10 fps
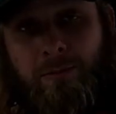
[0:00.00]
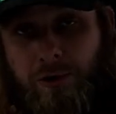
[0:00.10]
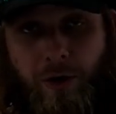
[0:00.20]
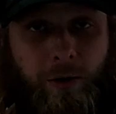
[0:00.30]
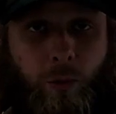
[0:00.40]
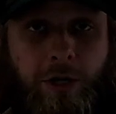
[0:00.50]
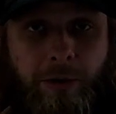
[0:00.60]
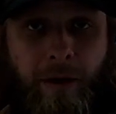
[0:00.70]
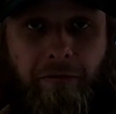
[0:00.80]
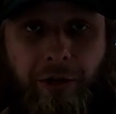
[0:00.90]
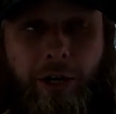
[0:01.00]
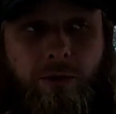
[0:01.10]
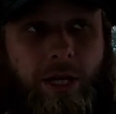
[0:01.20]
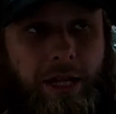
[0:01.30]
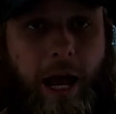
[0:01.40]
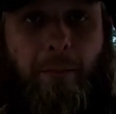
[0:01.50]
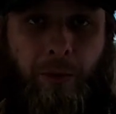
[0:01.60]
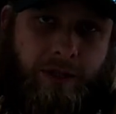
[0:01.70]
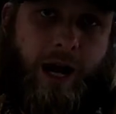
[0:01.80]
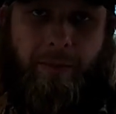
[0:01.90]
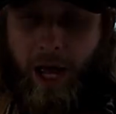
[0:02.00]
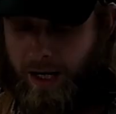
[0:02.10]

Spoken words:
him started watching my videos at that point in time